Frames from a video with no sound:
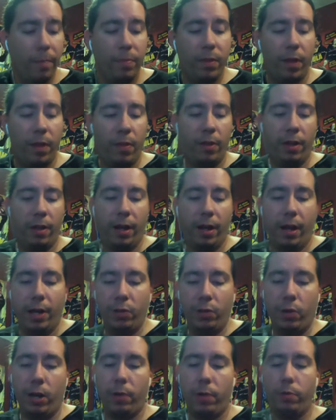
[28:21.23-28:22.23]
that the
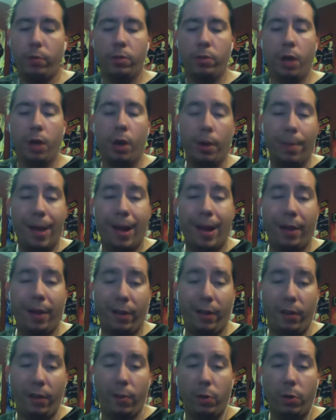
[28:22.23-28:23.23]
contract was
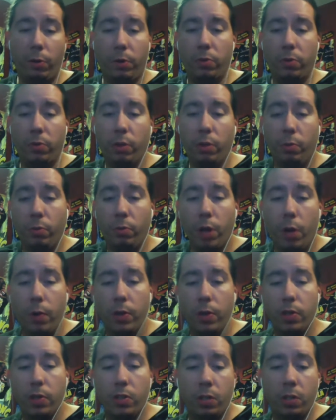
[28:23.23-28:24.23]
automatically renewing. There's no
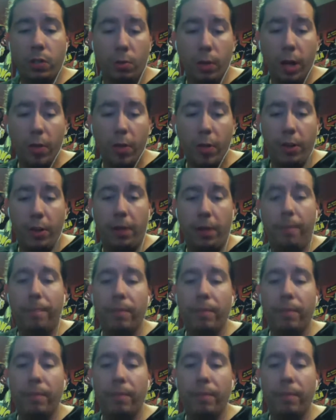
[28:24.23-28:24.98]
notice, no nothing.